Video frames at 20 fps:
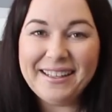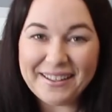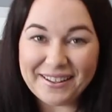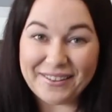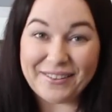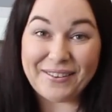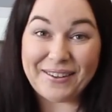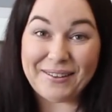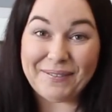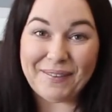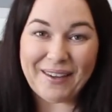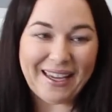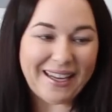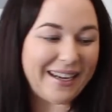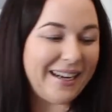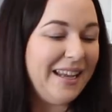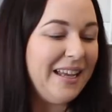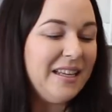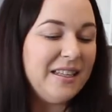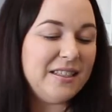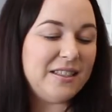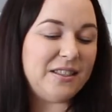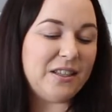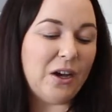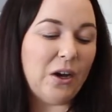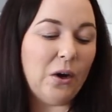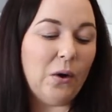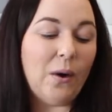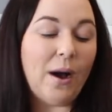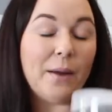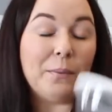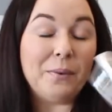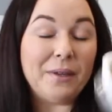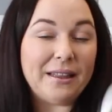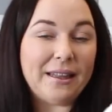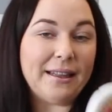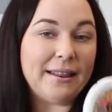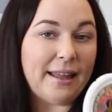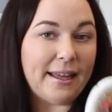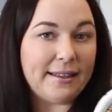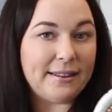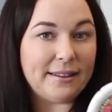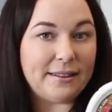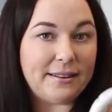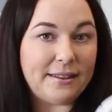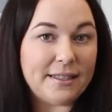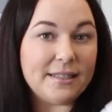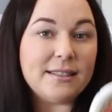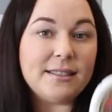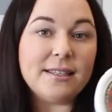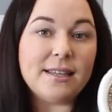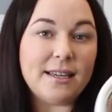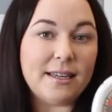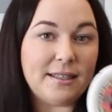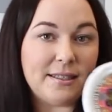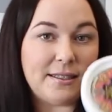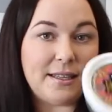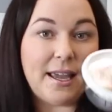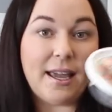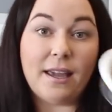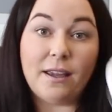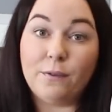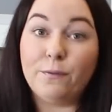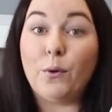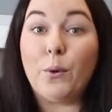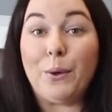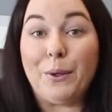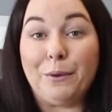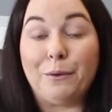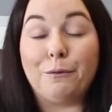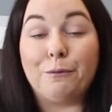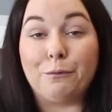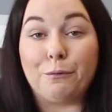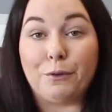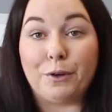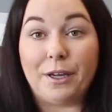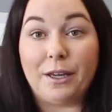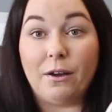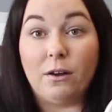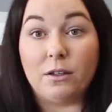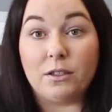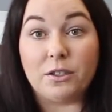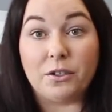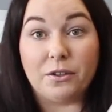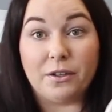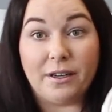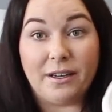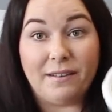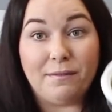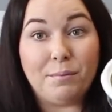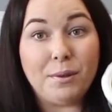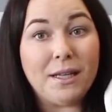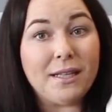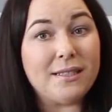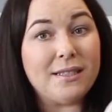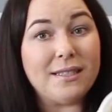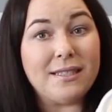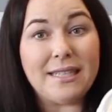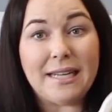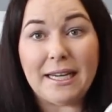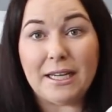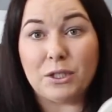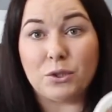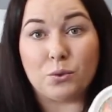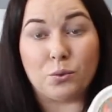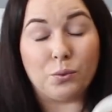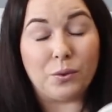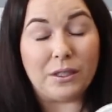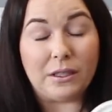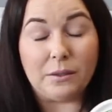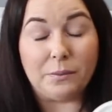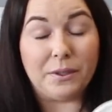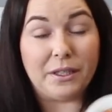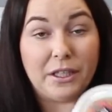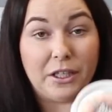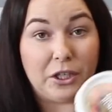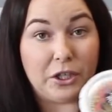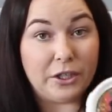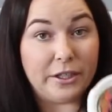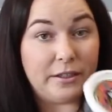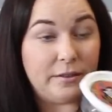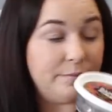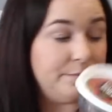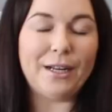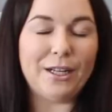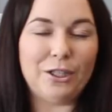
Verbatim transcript: You know what I mean? So I really like that this is a oil-free alternative, plus it tastes really, really good.